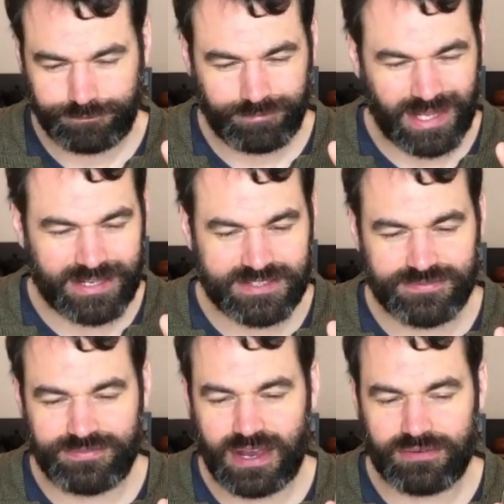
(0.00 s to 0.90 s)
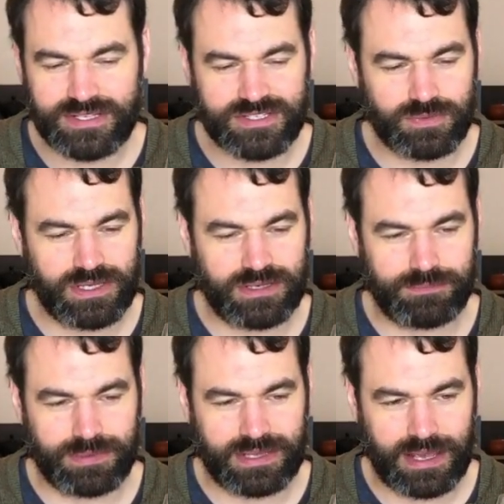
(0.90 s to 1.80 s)
It's very sweet, it
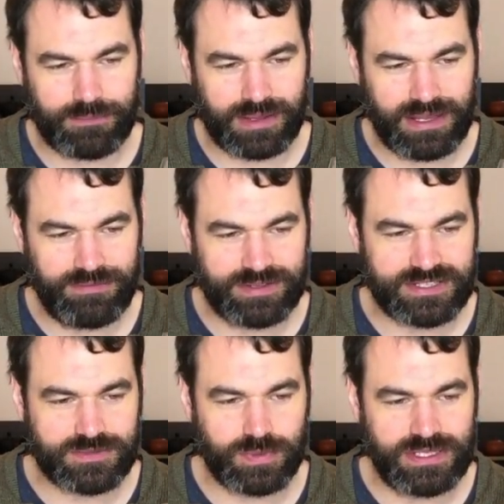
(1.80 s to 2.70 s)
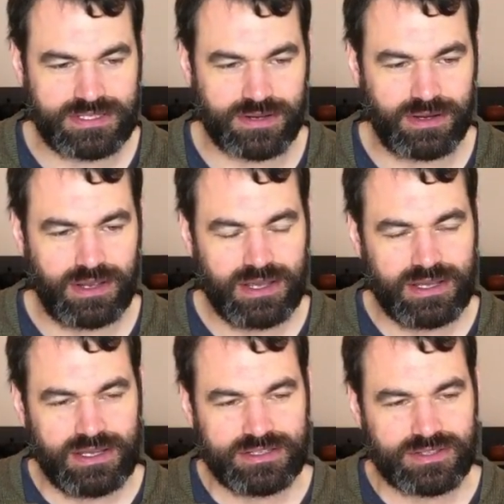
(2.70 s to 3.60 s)
became even sweeter.
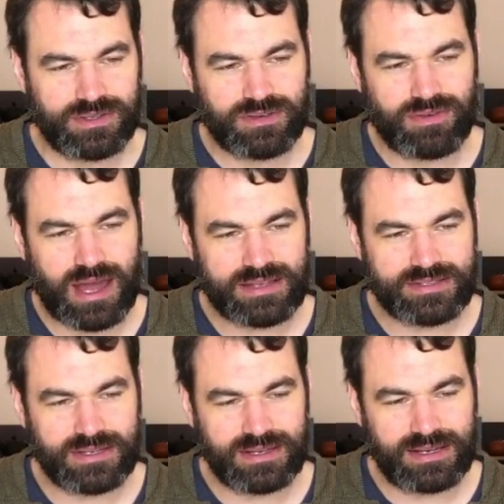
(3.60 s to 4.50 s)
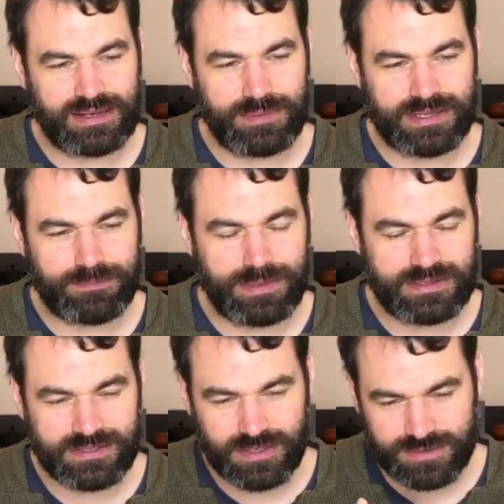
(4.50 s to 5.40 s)
So the grass and a little bit the bitter
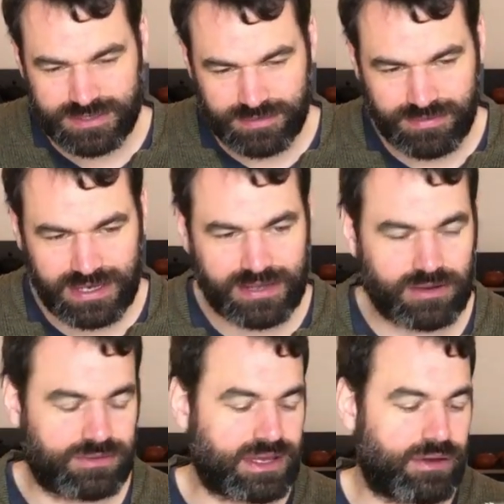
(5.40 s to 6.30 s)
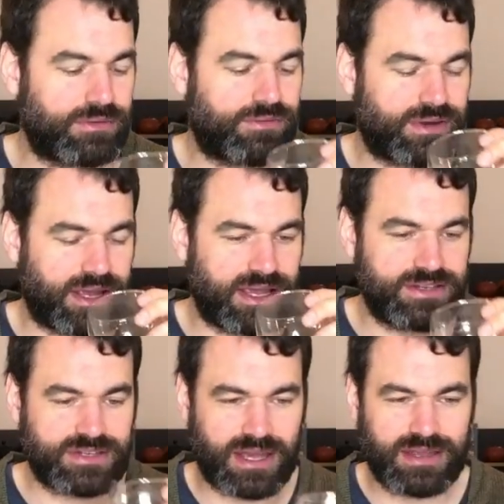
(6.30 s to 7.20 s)
tones, they really go down over
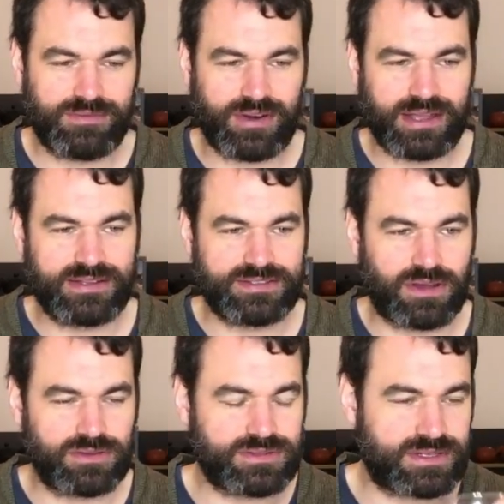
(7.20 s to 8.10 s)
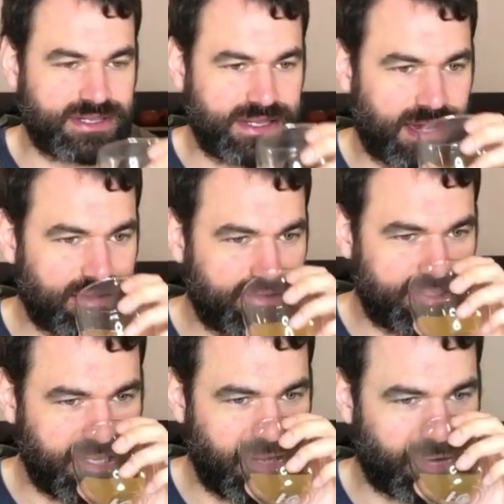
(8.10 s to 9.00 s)
age. I drank this also as a younger
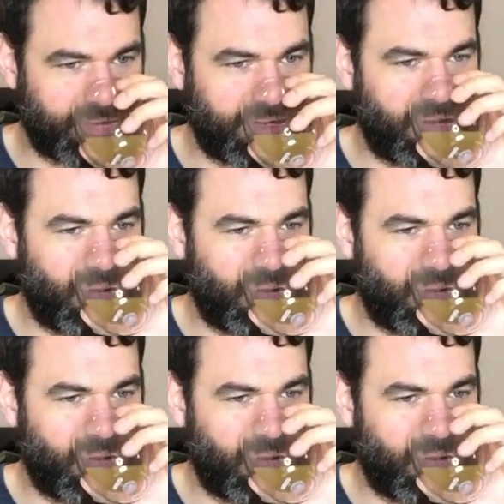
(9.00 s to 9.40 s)
tea already.